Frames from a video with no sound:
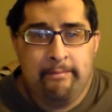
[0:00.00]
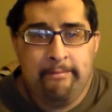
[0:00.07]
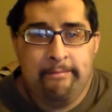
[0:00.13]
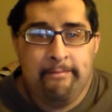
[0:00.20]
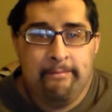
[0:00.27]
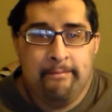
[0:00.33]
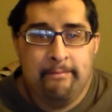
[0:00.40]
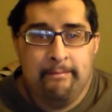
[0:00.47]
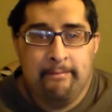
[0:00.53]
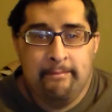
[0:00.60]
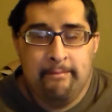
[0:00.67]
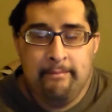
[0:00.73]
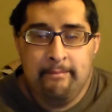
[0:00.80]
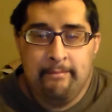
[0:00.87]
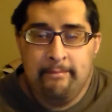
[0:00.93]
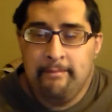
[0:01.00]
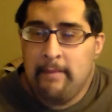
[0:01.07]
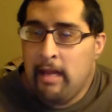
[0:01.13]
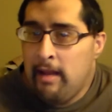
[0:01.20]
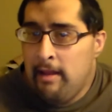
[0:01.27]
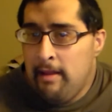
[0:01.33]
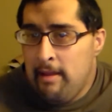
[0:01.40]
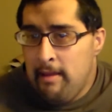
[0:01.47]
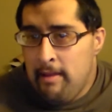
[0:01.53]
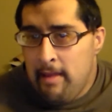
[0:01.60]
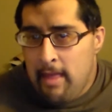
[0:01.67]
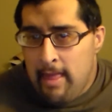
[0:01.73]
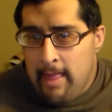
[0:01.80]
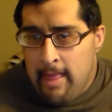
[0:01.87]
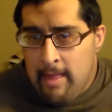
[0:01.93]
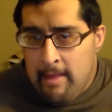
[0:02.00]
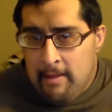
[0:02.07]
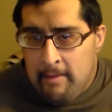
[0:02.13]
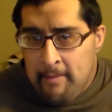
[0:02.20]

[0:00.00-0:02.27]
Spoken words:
(silence)